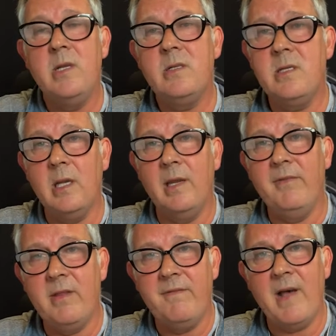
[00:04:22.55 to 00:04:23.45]
to
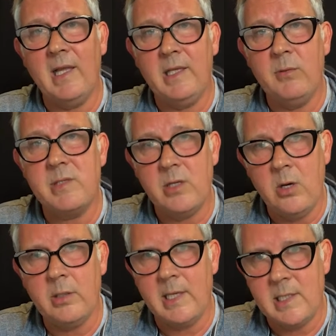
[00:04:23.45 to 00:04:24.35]
deliver the value as an
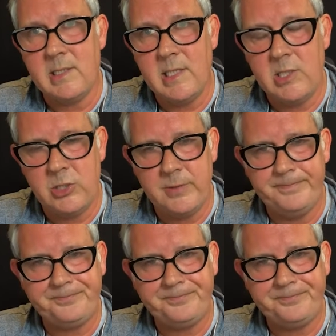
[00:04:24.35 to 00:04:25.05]
organisation.